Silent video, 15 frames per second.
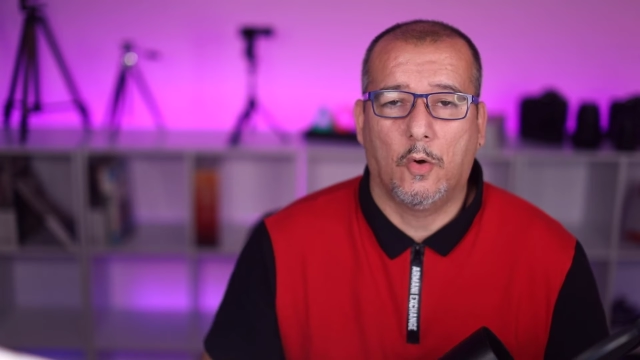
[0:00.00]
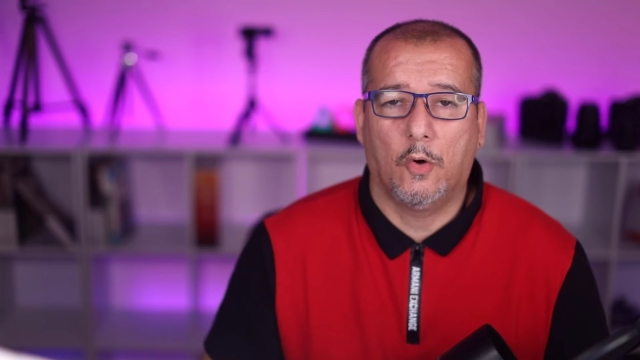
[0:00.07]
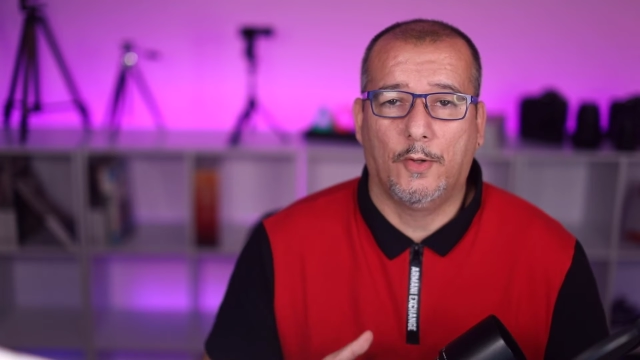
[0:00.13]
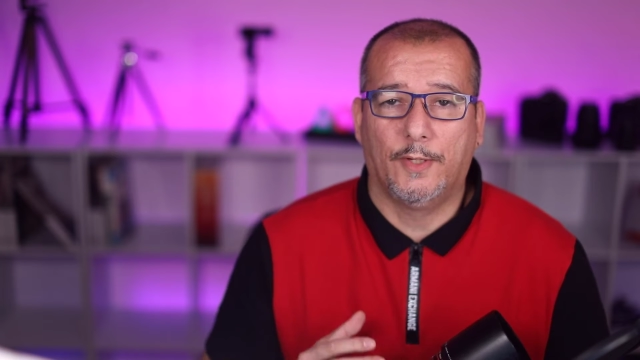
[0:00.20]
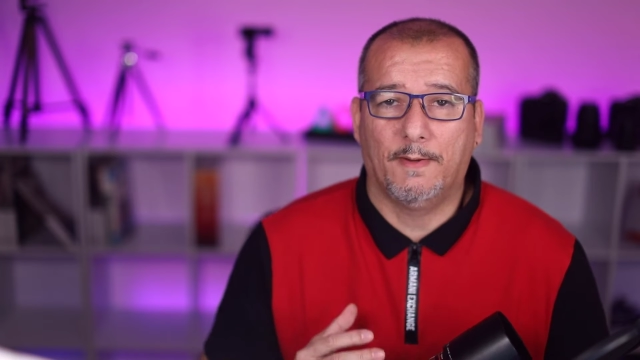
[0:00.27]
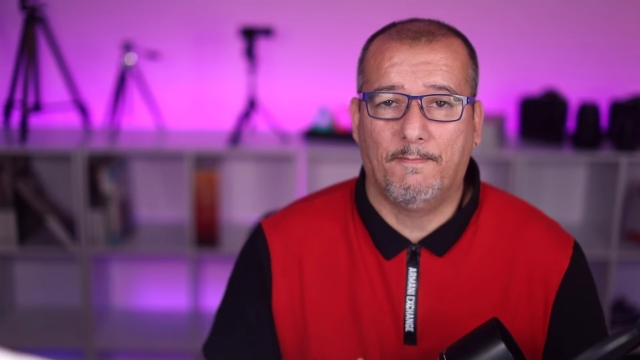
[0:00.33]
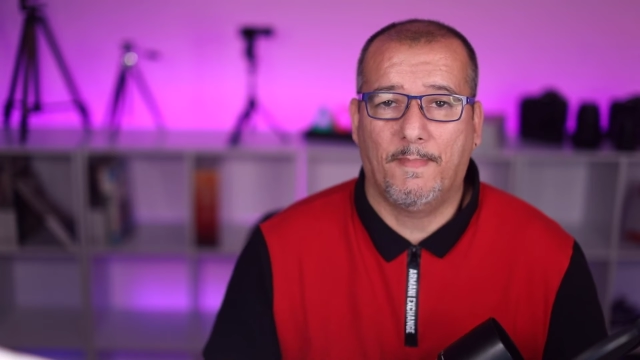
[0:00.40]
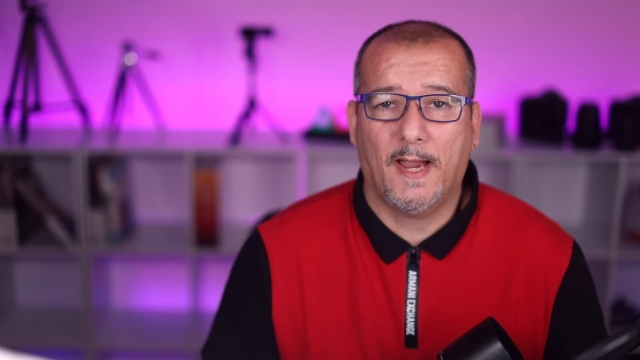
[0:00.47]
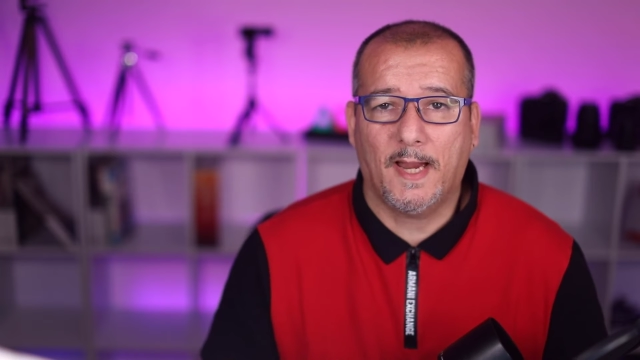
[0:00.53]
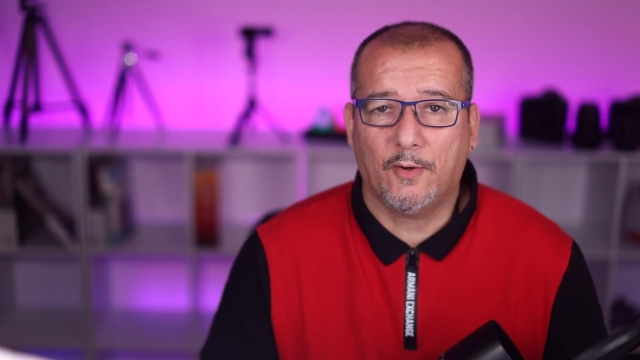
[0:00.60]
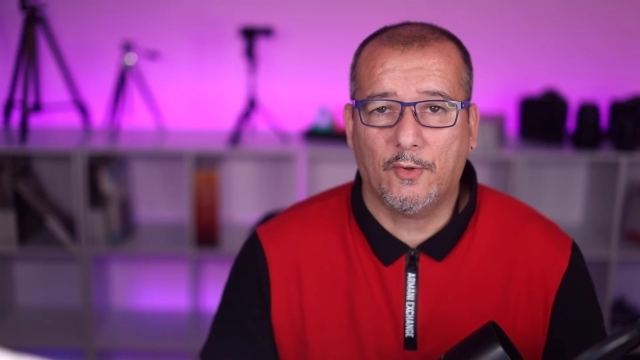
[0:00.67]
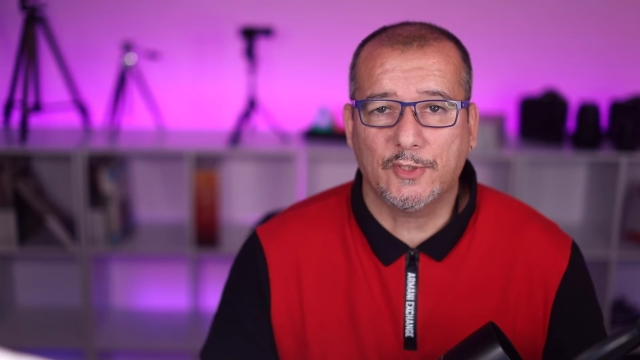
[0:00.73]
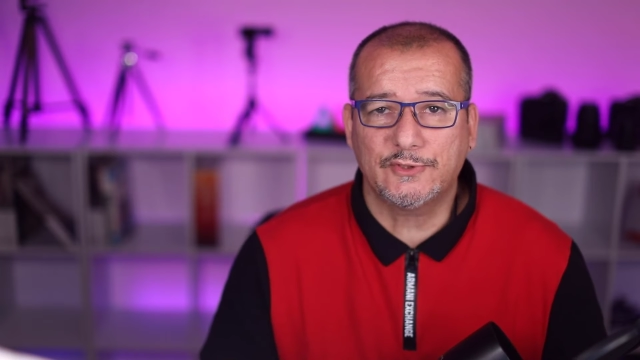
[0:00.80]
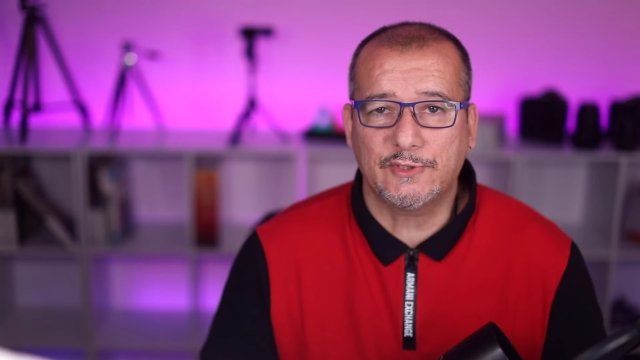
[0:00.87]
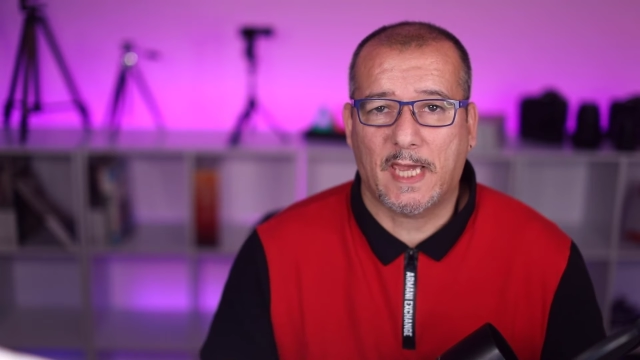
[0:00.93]
On the
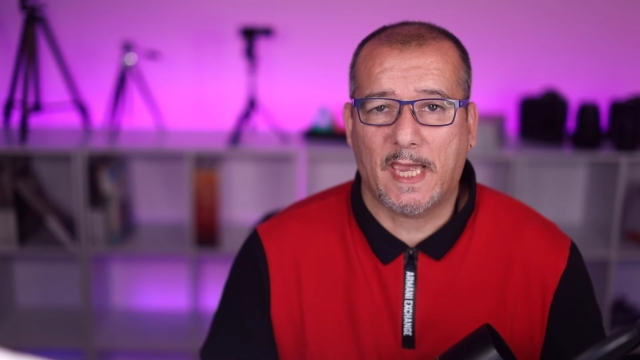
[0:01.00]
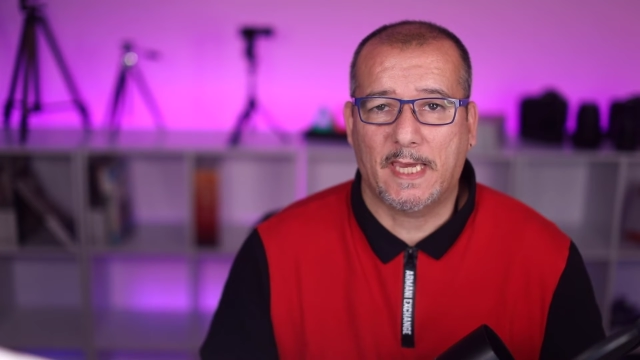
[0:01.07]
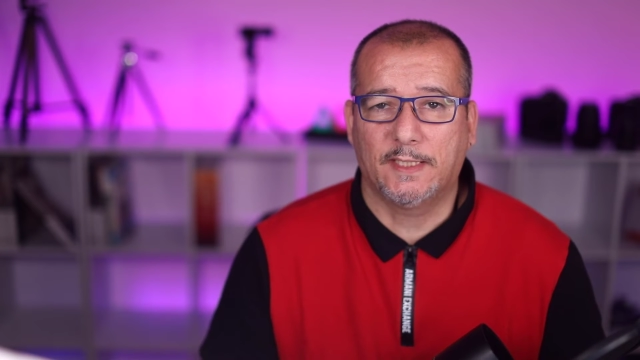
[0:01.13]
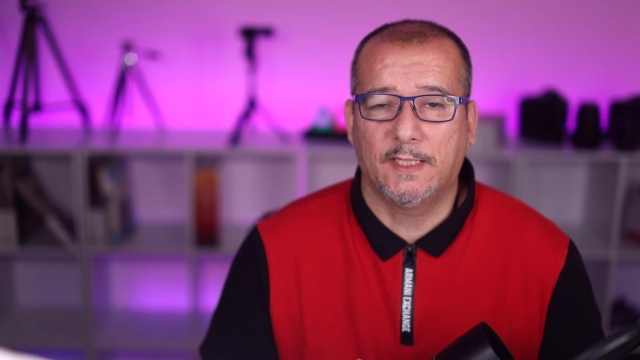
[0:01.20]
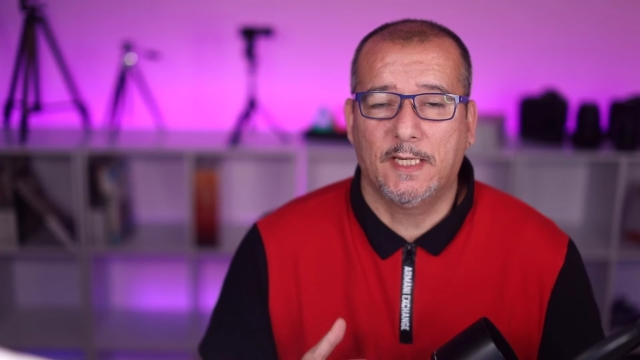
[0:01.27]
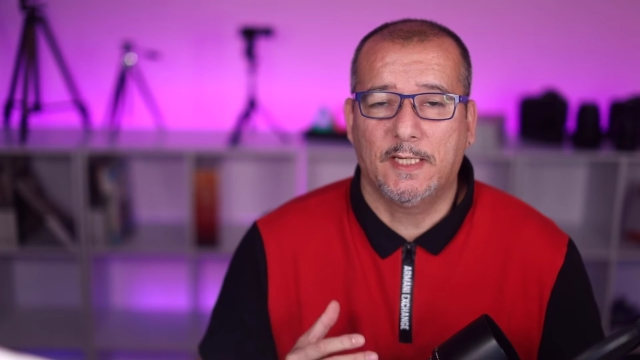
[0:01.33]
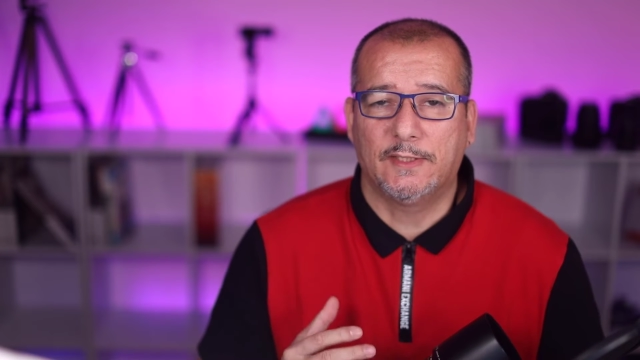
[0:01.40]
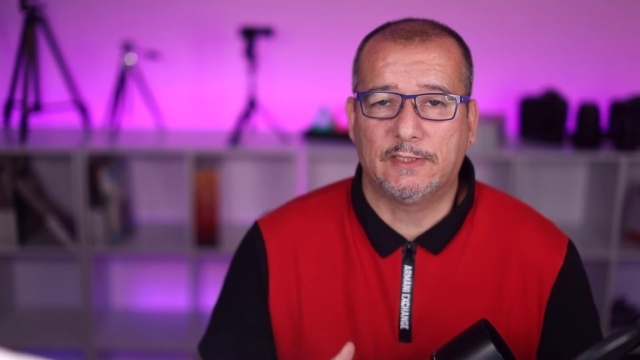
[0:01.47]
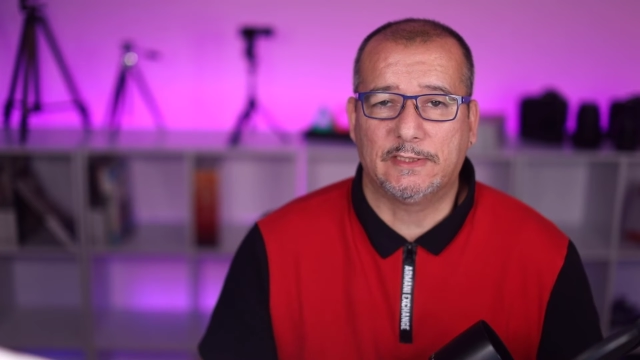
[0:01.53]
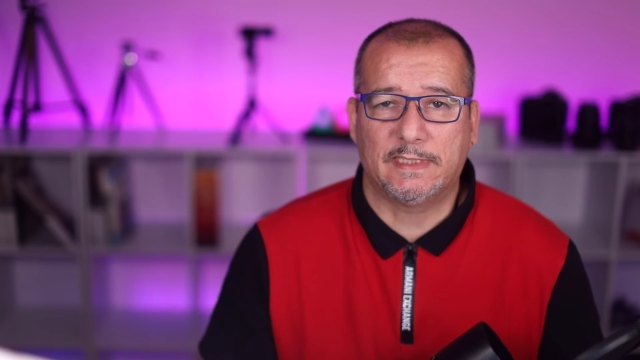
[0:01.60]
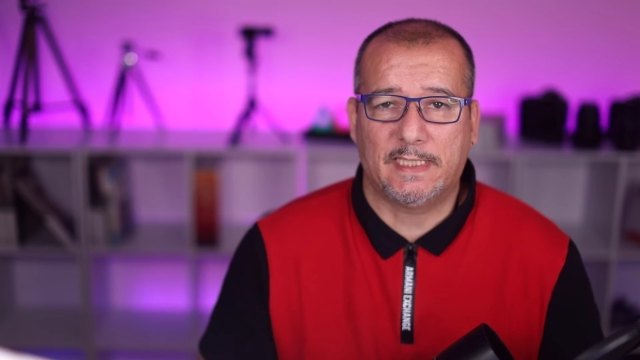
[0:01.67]
macro side, this